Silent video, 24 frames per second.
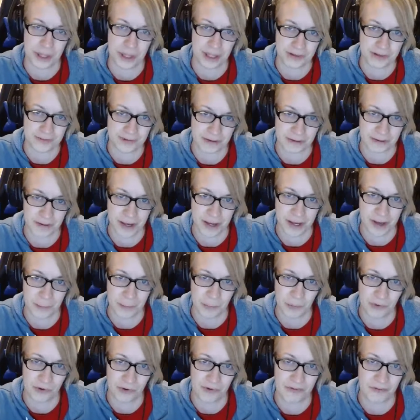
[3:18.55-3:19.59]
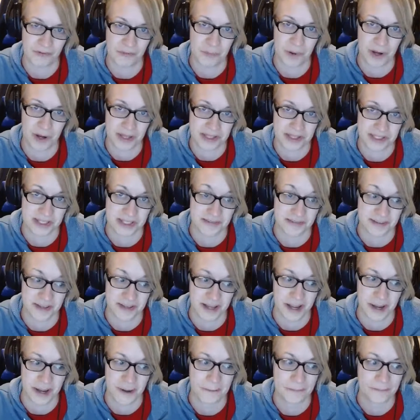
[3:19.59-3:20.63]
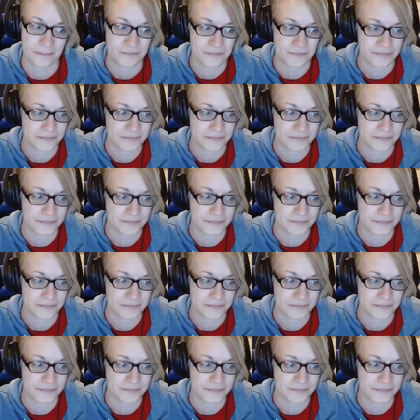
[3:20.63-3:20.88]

think of it in more of a positive light.